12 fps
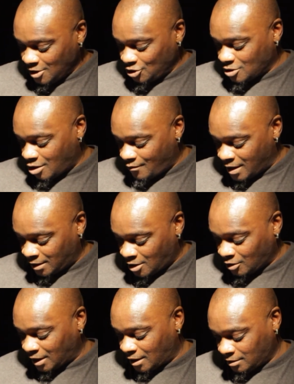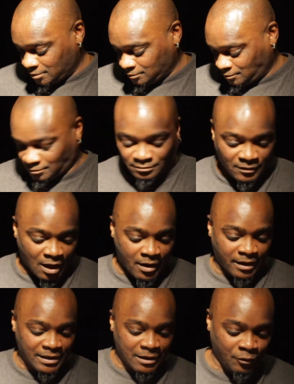You know what? Okay. All
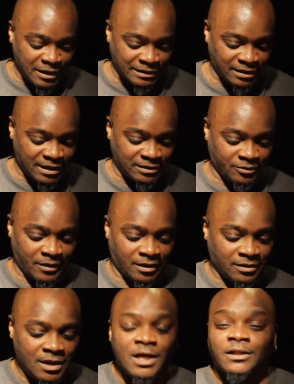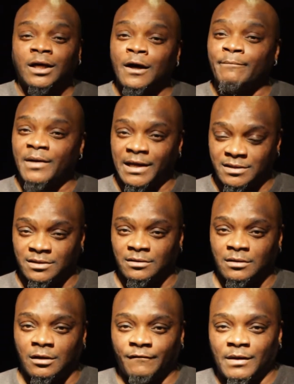right, now we got that out there. The unboxing
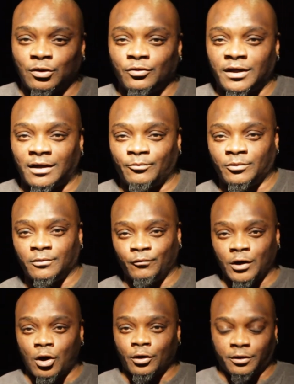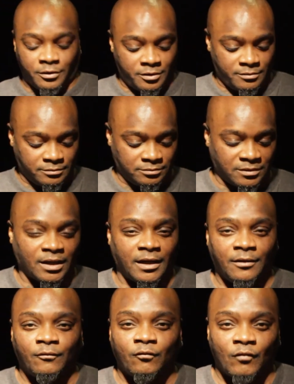of my new camera. We all good,
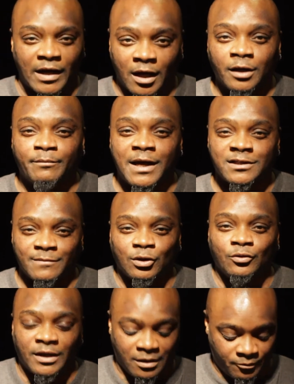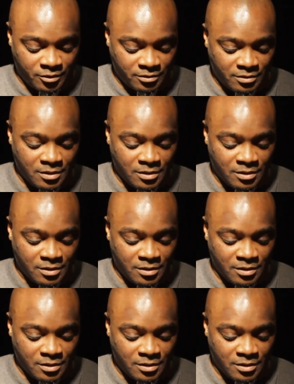okay? I unboxed my new camera.